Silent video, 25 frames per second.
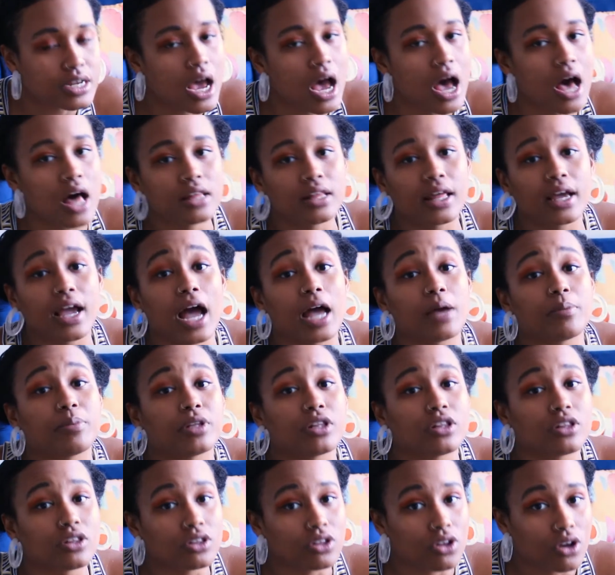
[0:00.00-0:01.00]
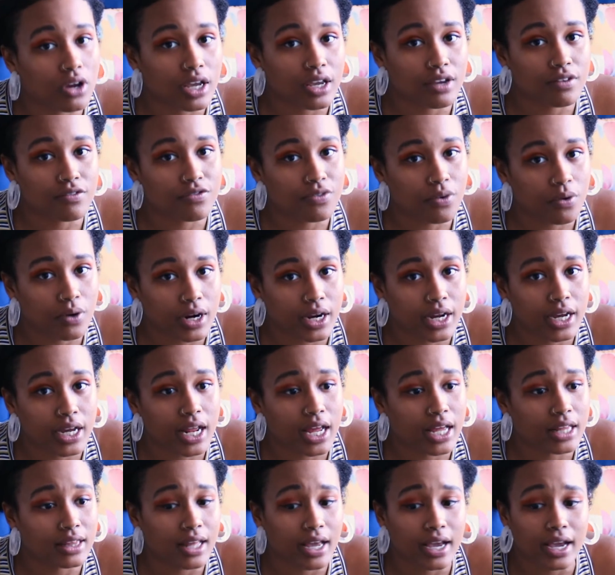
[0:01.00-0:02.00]
Like, I've been looking for it, and
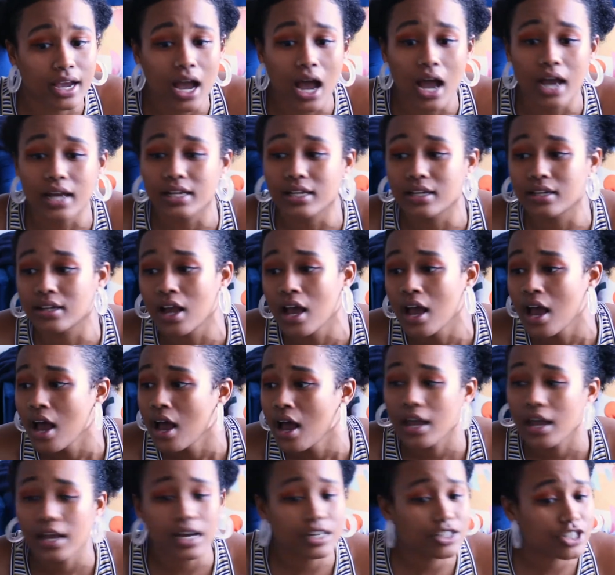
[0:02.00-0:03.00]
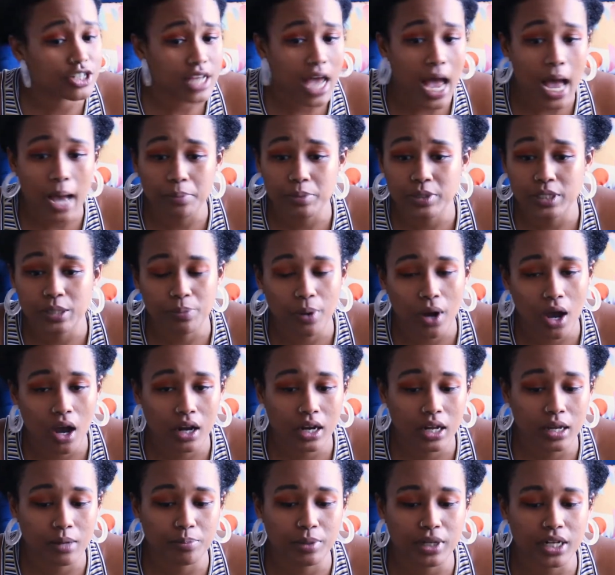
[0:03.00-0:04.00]
like I just happened upon it,
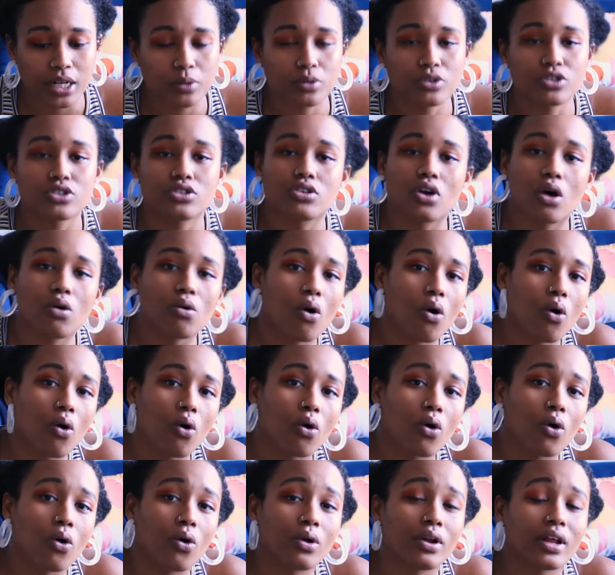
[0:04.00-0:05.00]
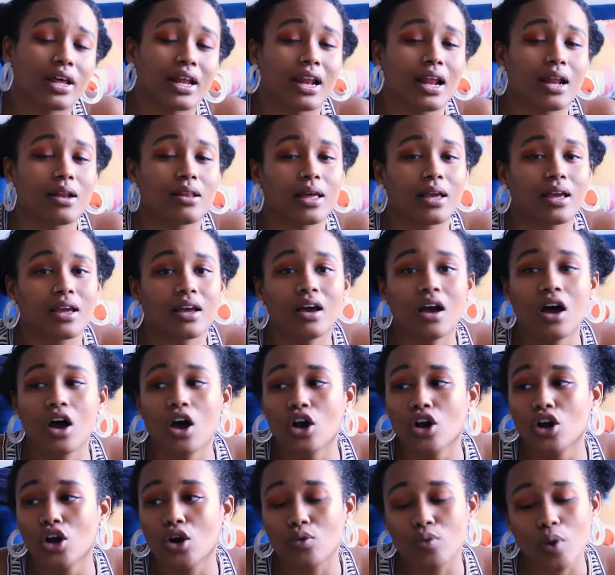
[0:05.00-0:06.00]
but it was so old. It had like
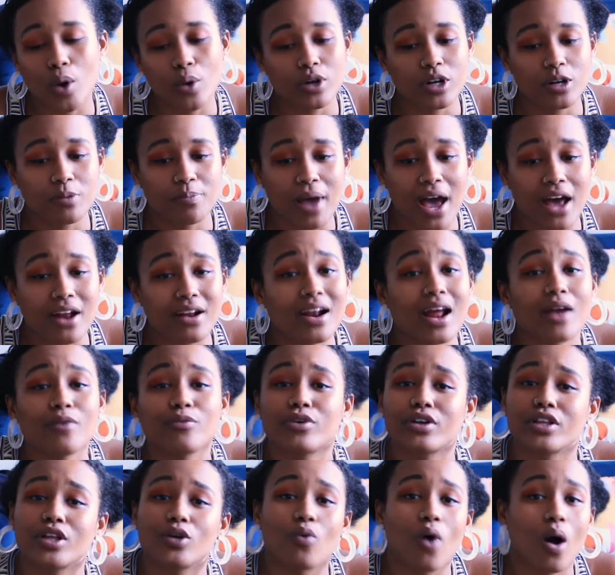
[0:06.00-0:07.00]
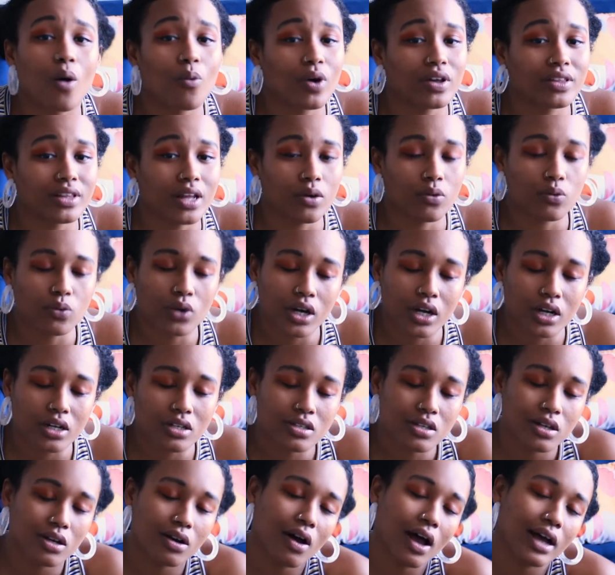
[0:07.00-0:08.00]
corroded back, and I really want one that works, so
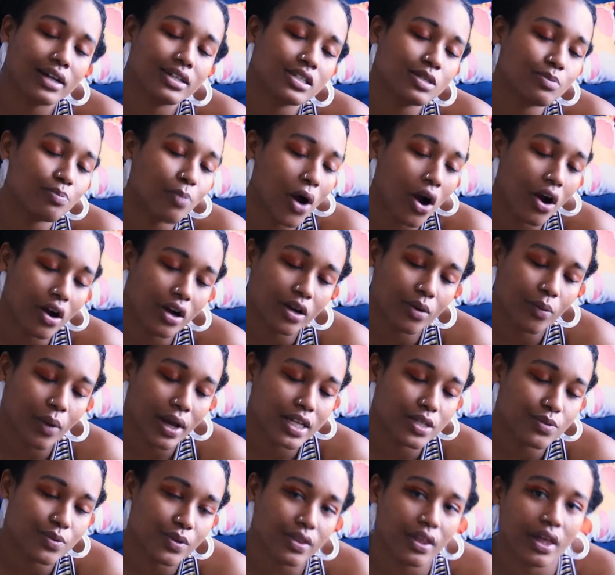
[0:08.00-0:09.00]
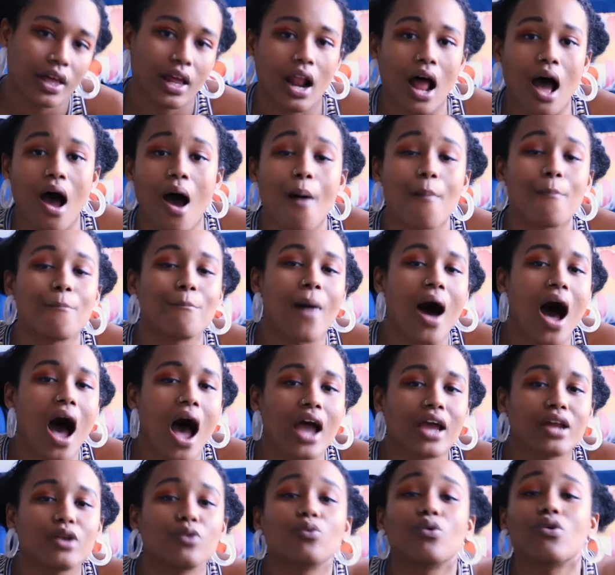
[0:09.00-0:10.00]
I just parted ways with it.
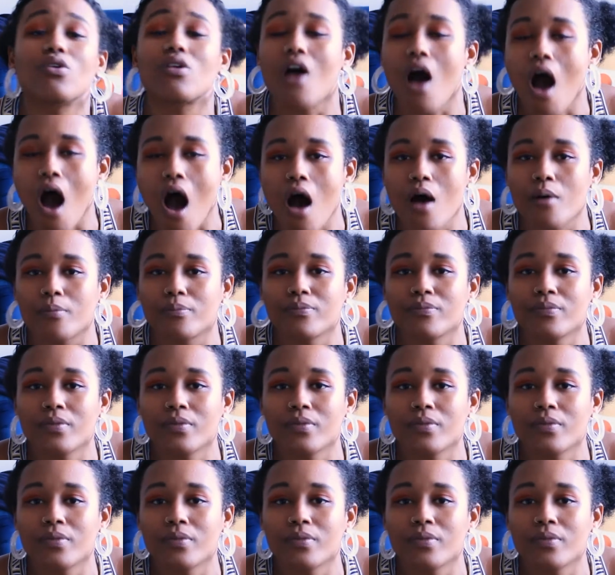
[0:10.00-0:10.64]
Mine will come.